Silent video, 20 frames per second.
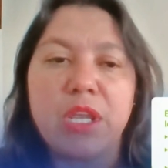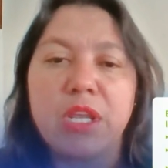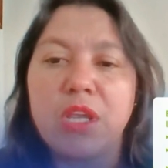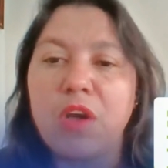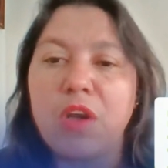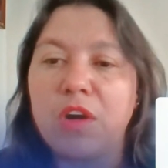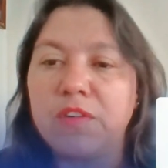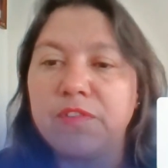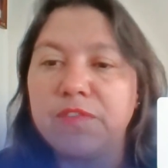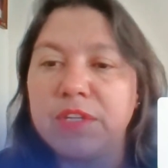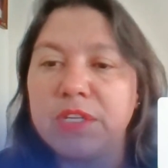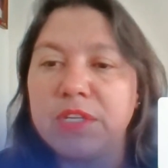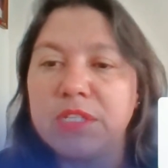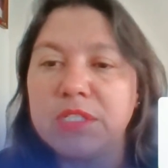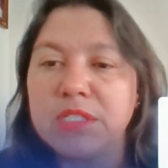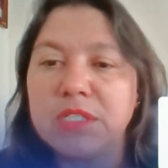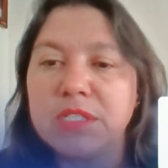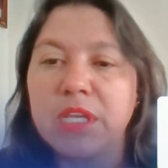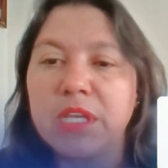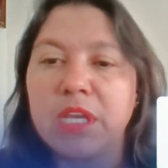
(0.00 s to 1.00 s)
and
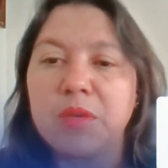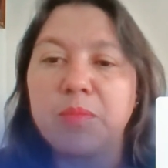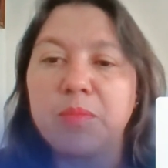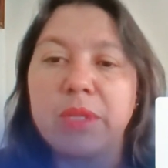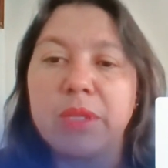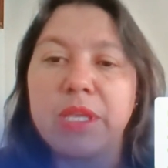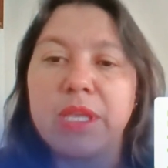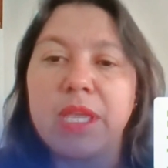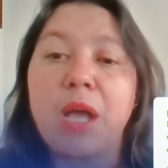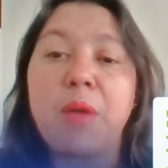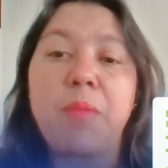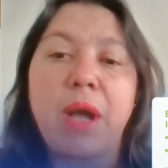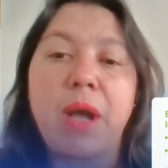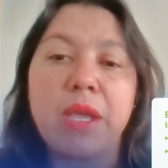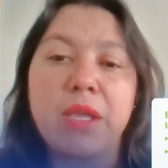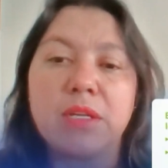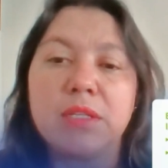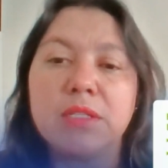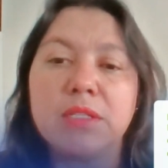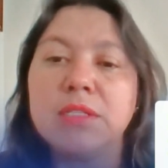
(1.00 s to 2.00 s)
confidence can play a
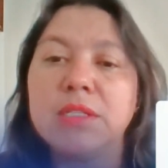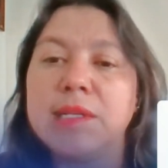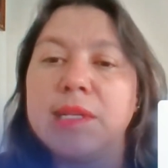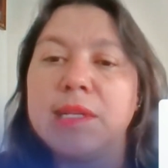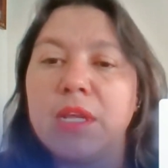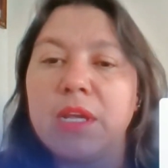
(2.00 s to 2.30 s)
vital